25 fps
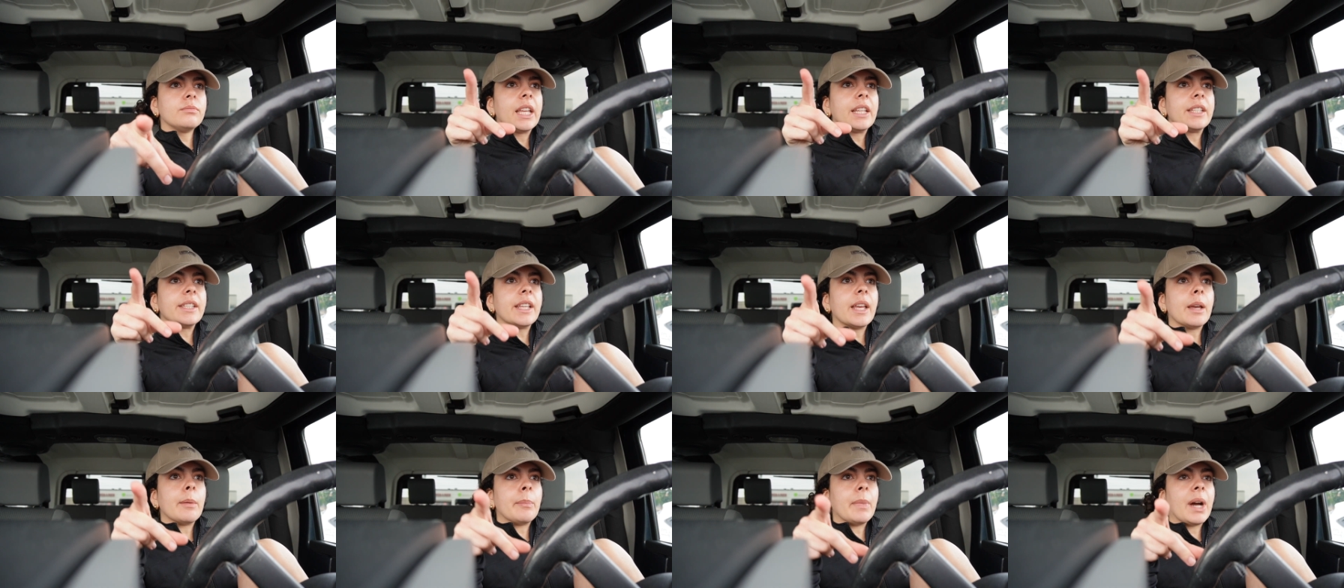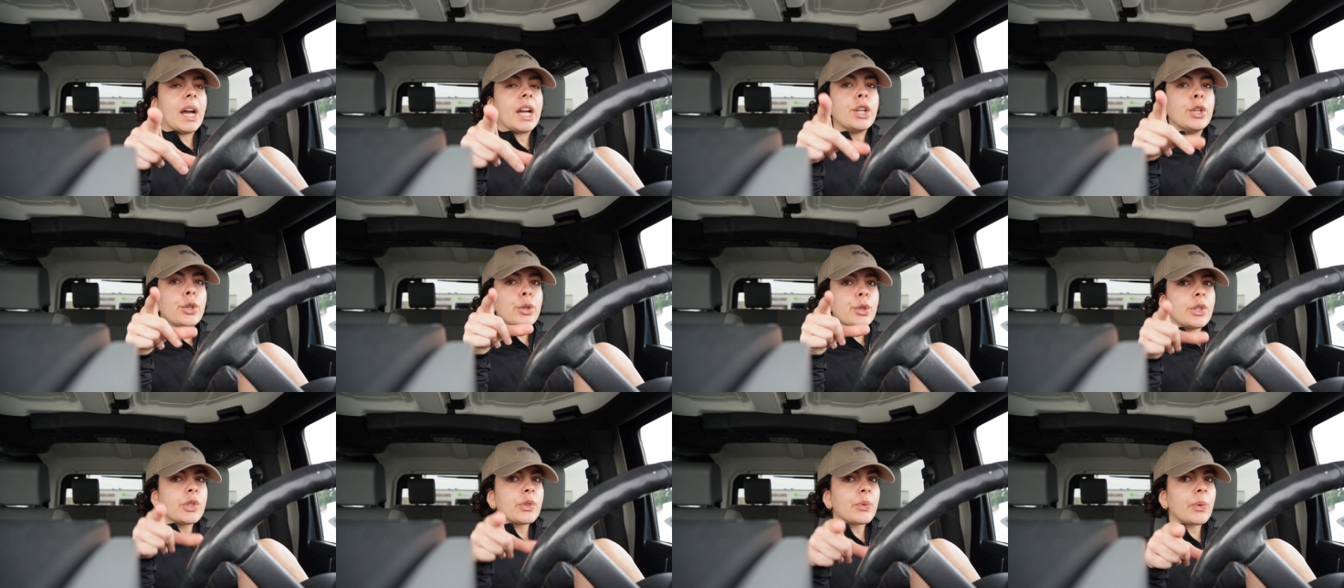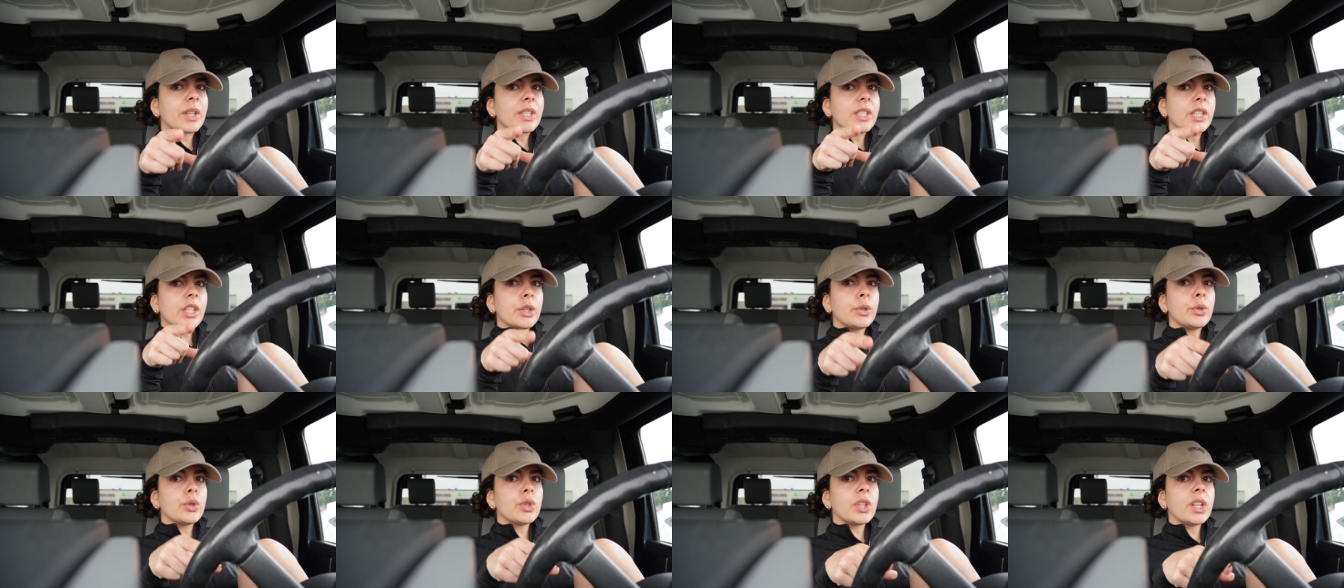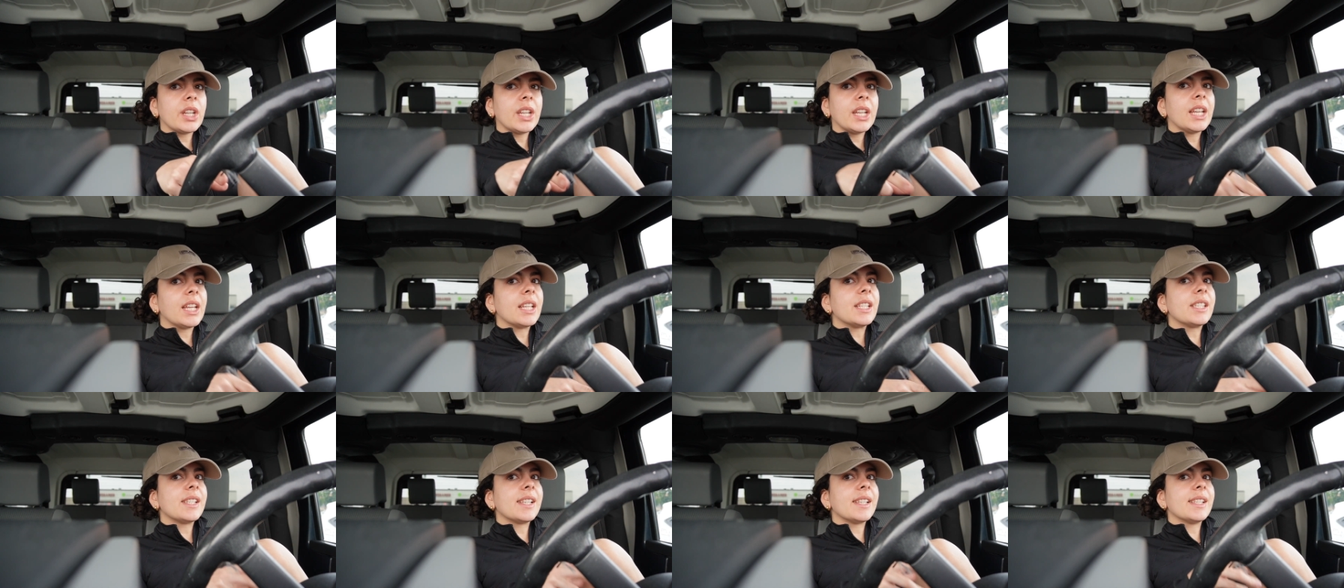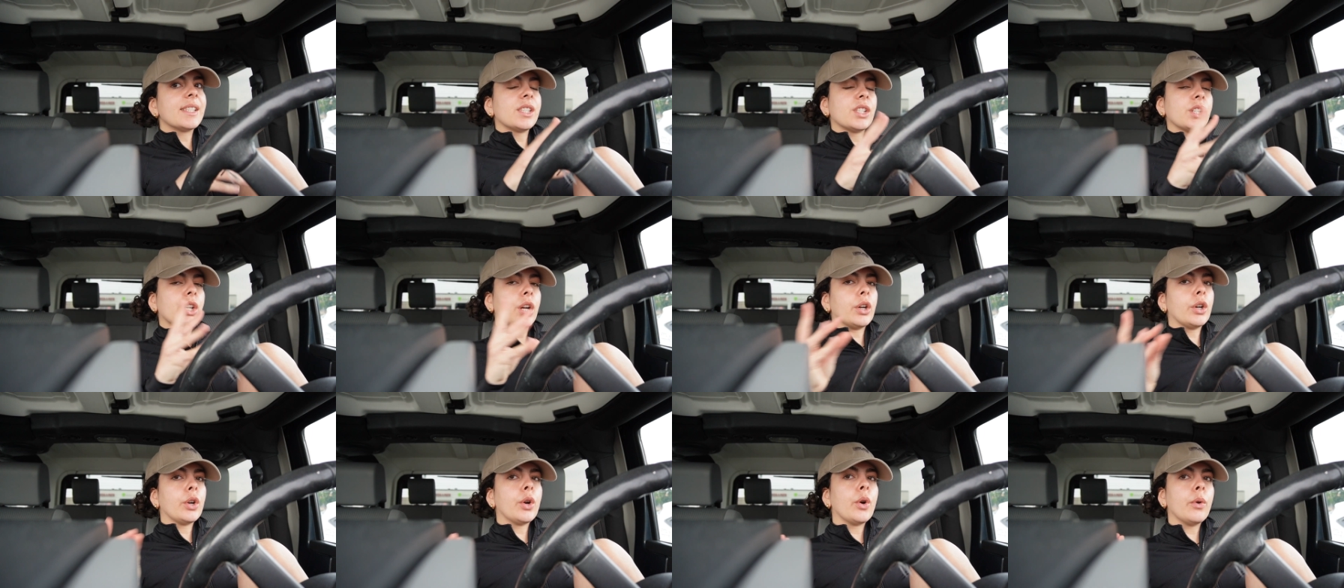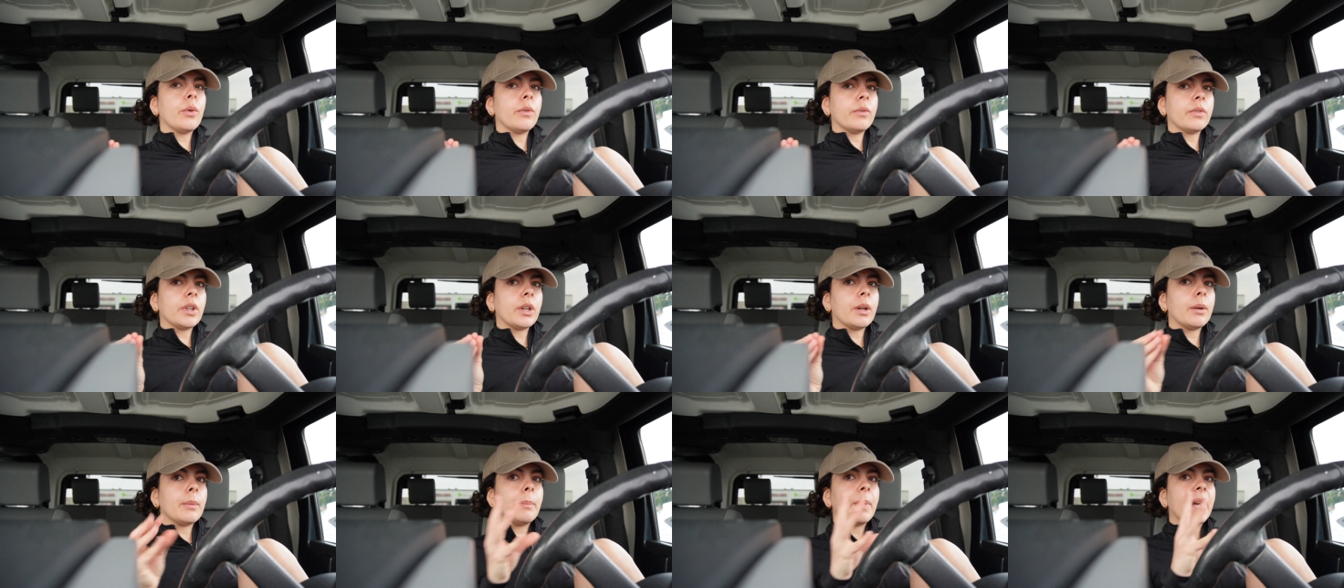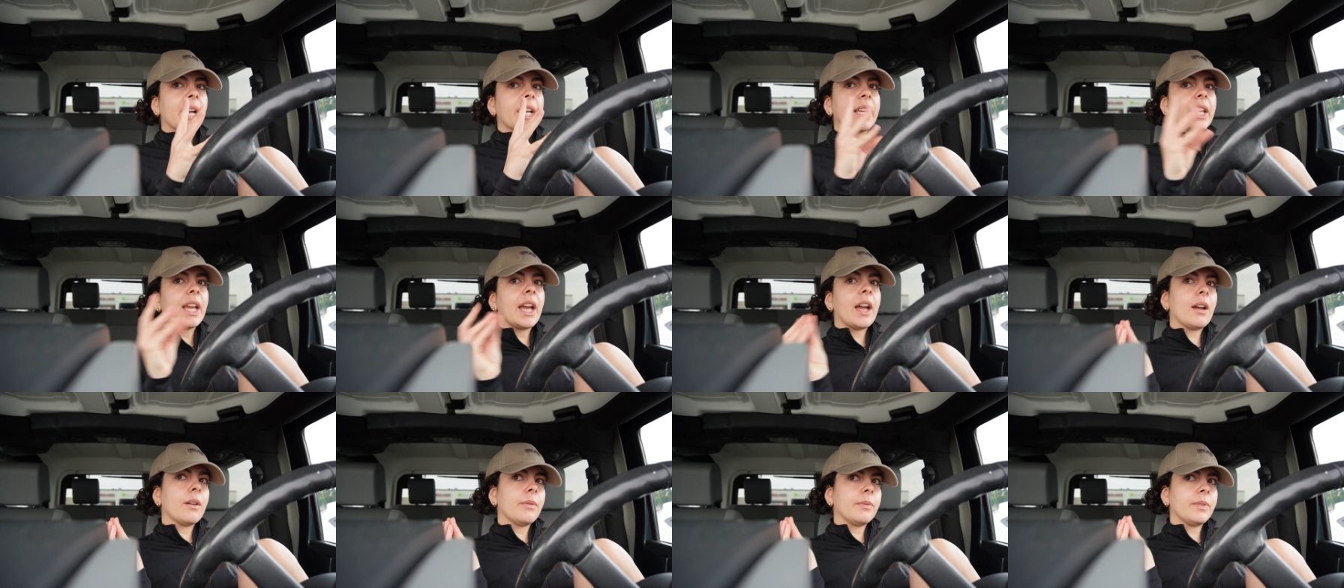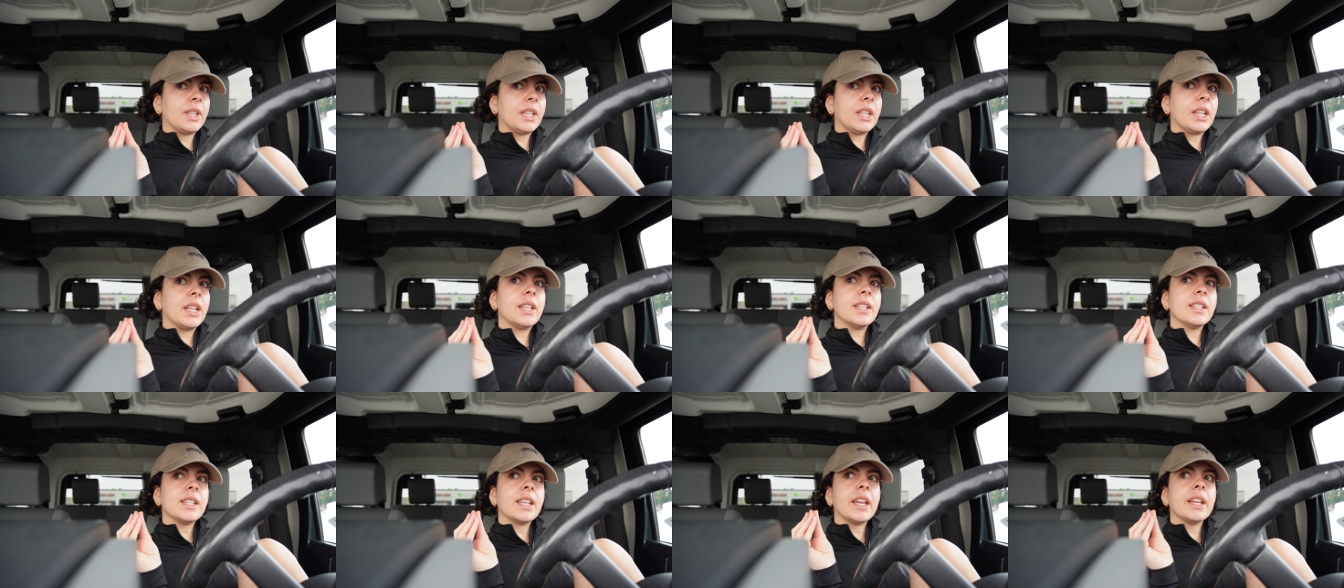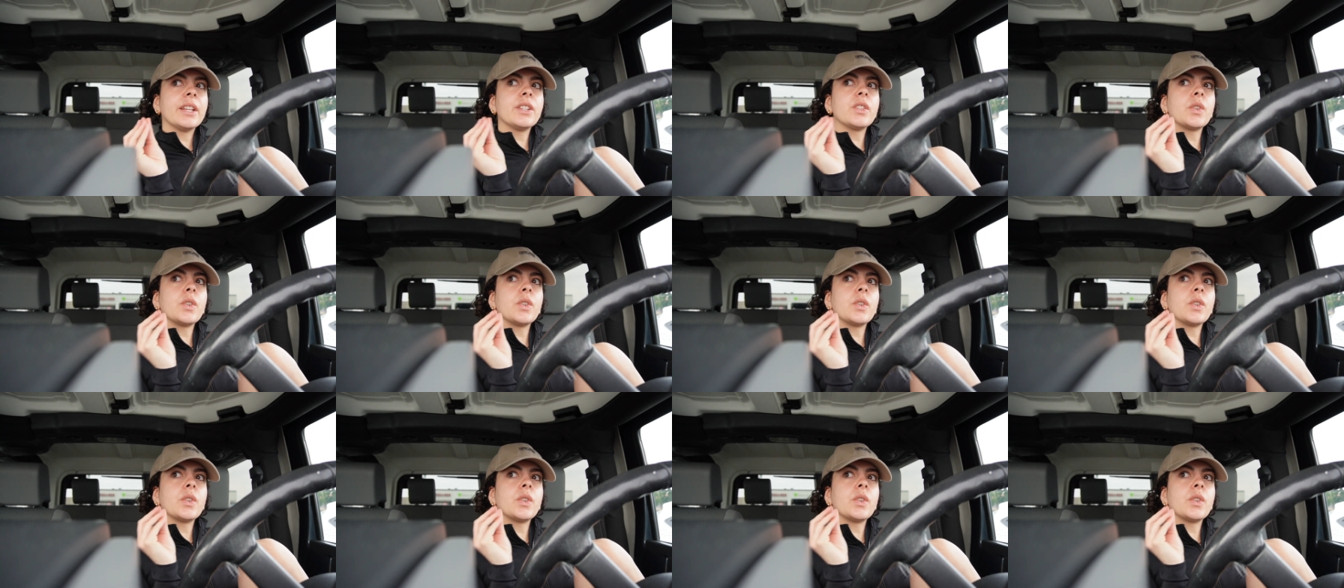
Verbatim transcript: is that my New Year's resolution is to start over my caffeine intake,